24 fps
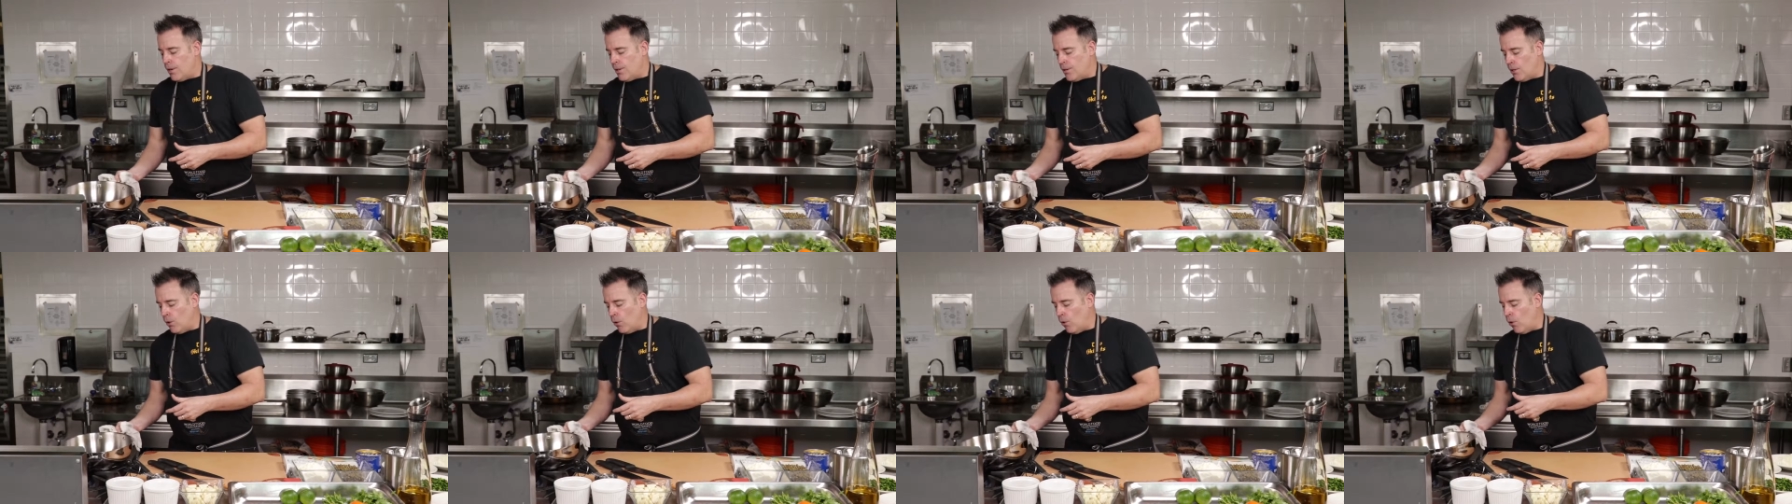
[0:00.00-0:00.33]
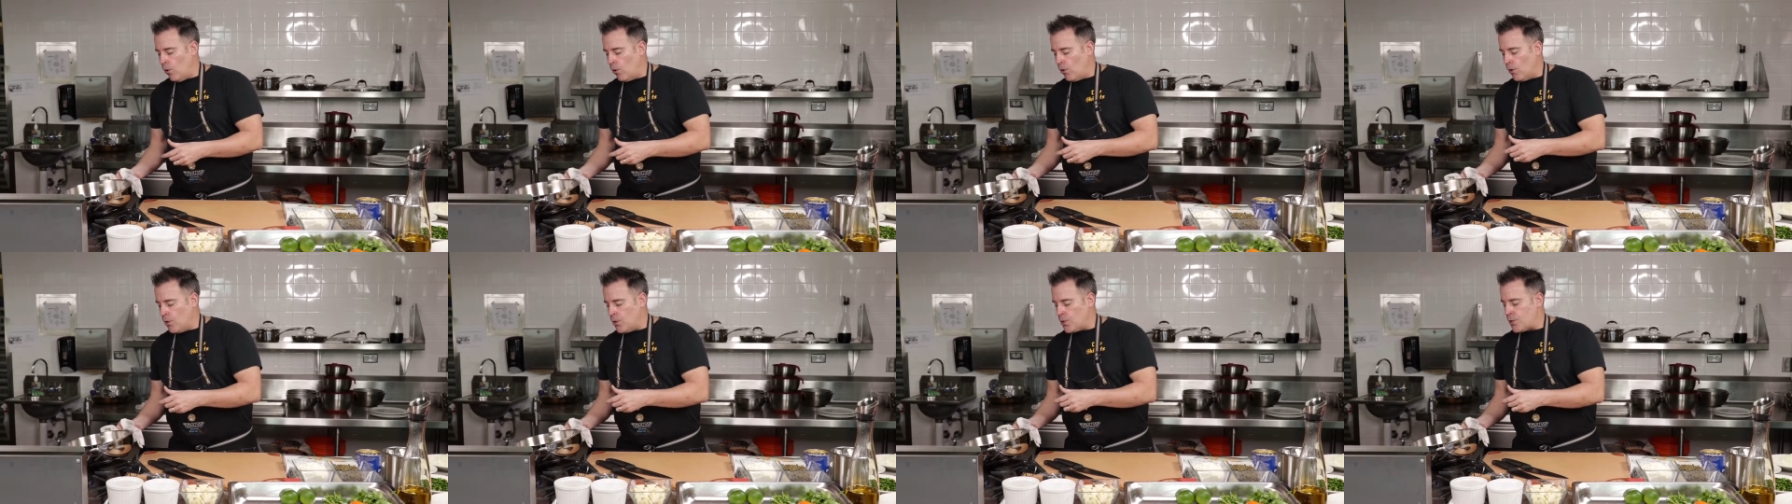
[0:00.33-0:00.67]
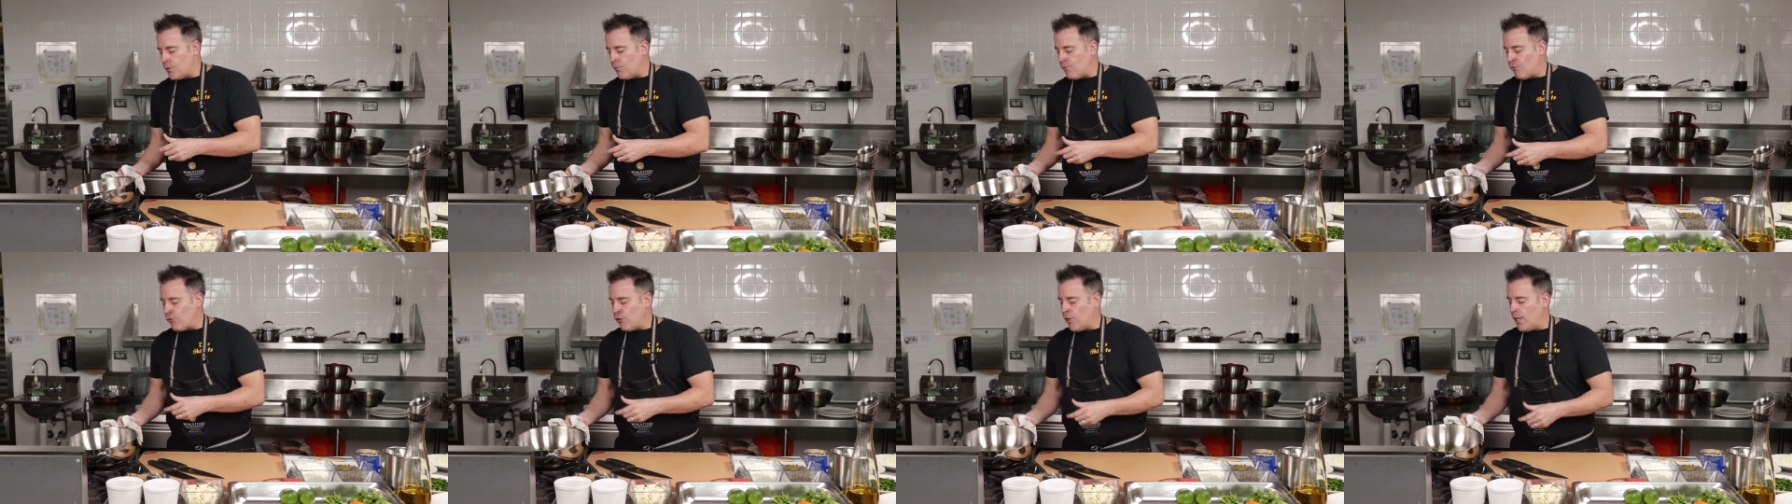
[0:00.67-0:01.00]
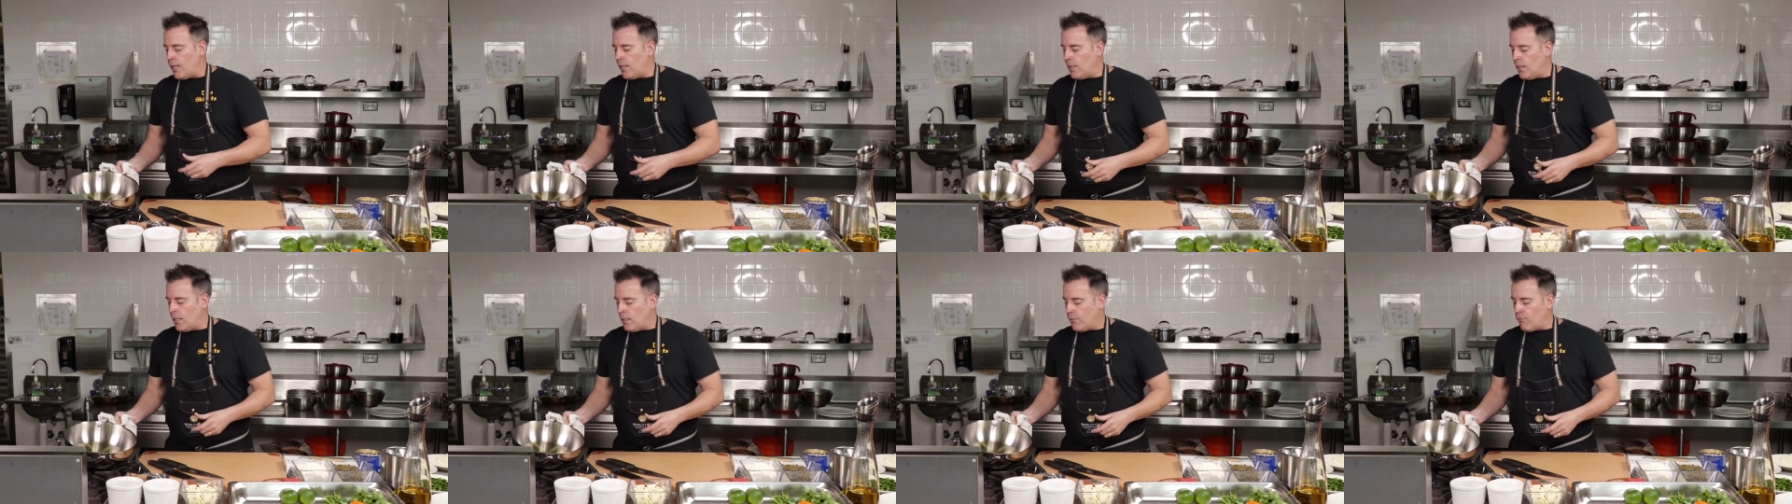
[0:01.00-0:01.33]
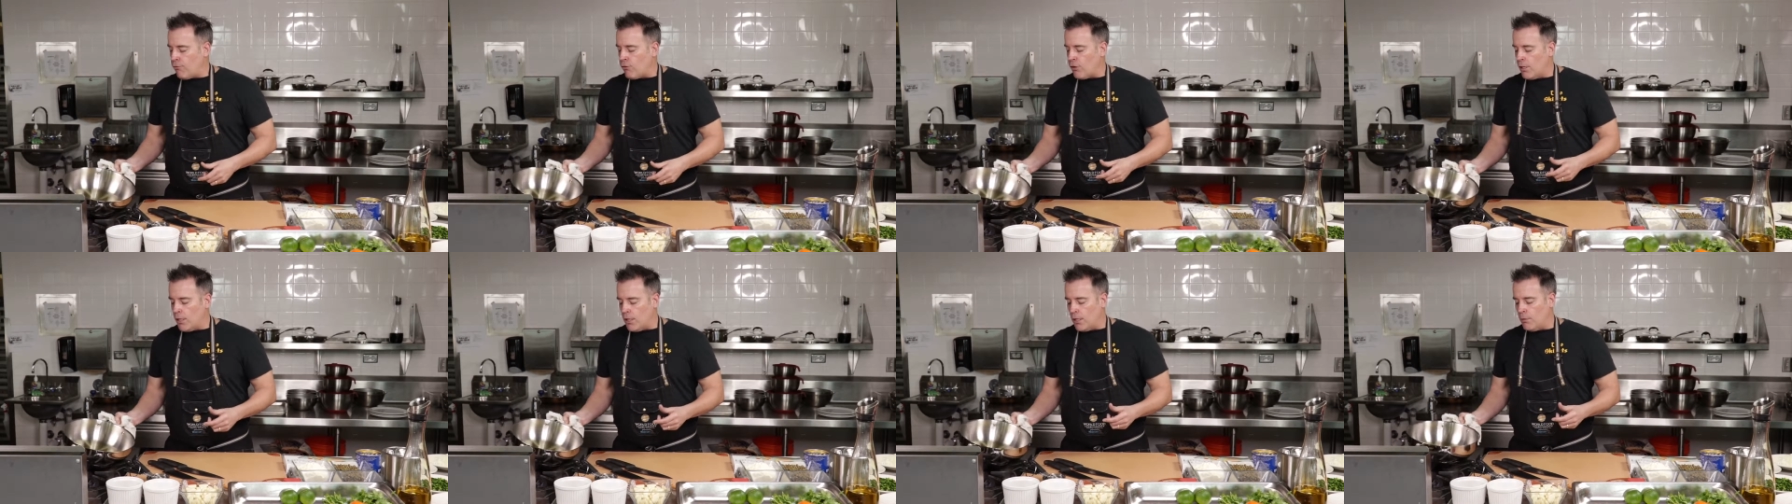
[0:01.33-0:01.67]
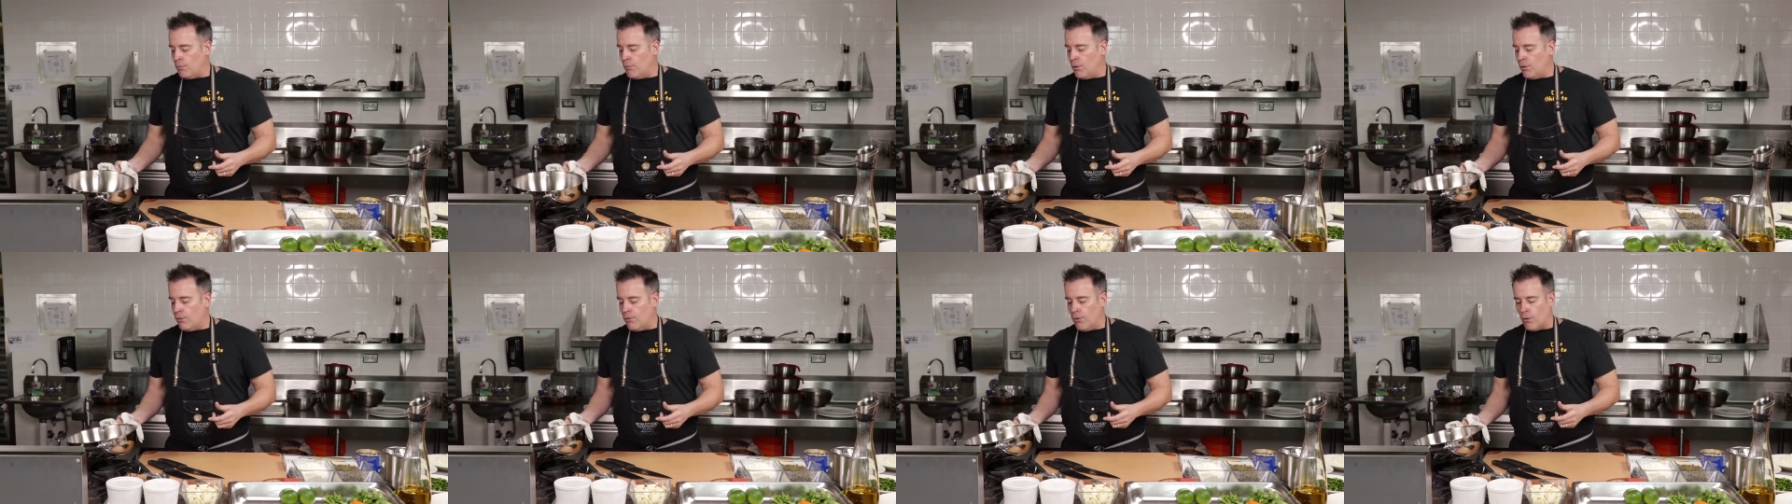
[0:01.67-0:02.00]
the oil is freely
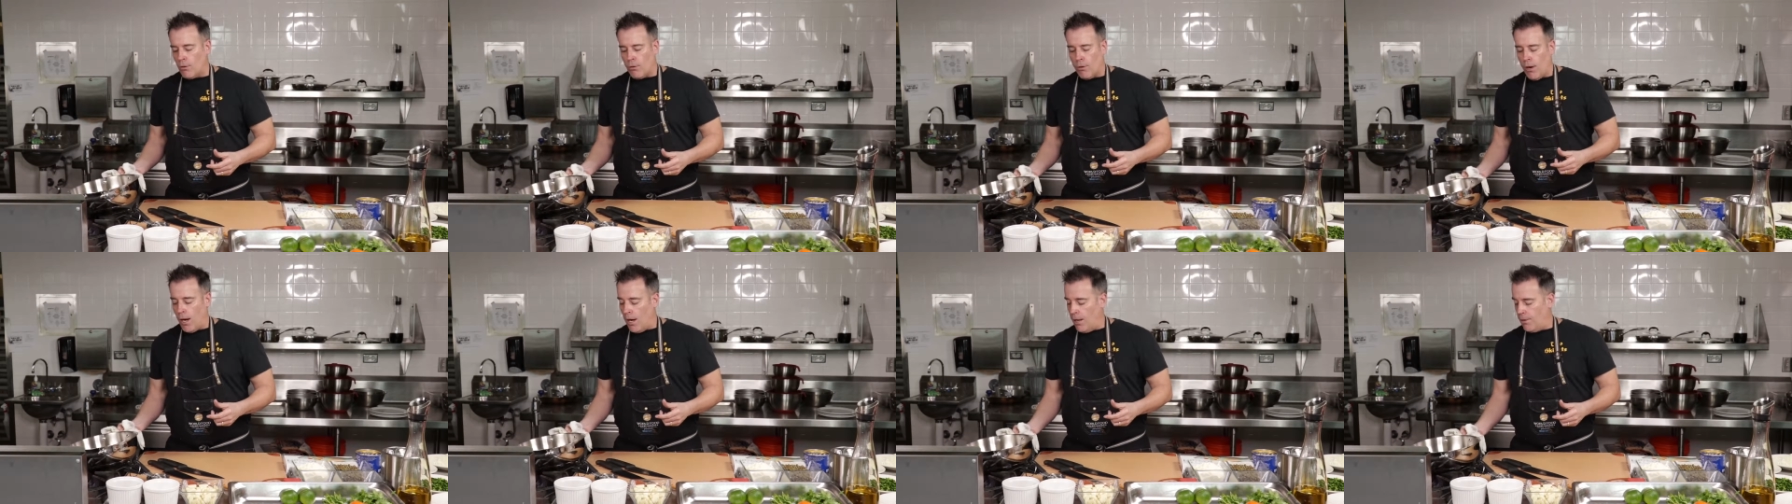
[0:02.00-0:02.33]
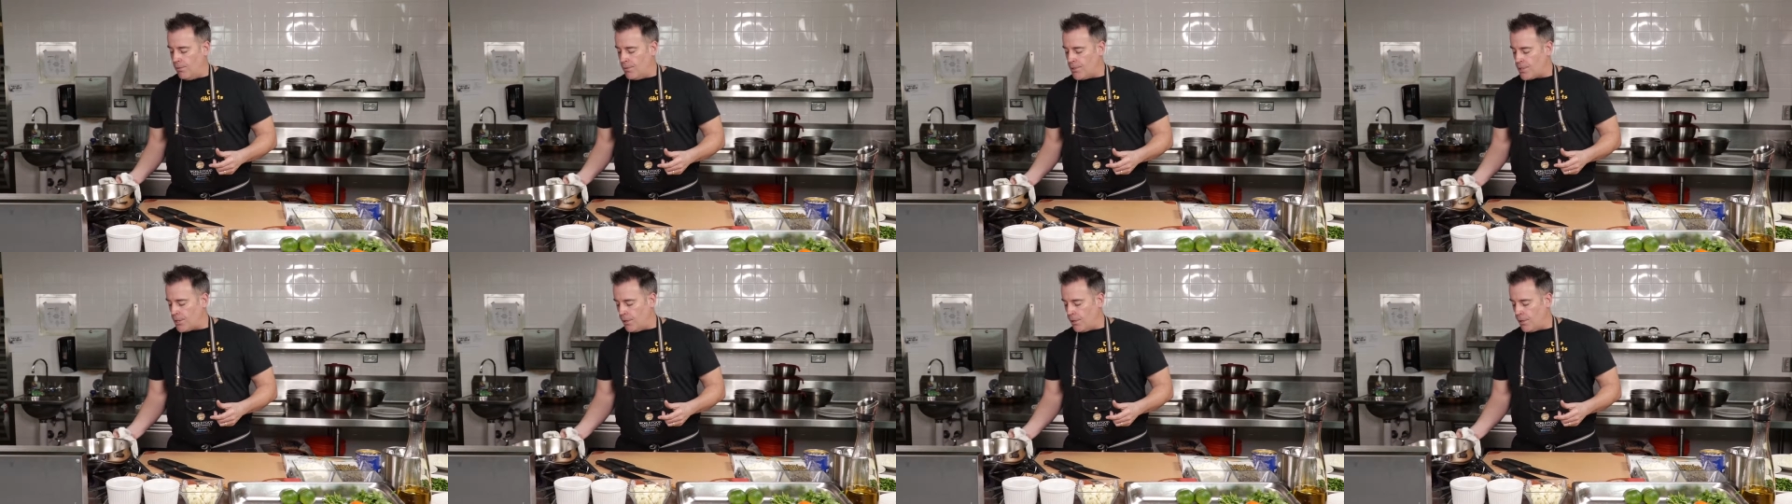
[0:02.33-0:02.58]
moving around.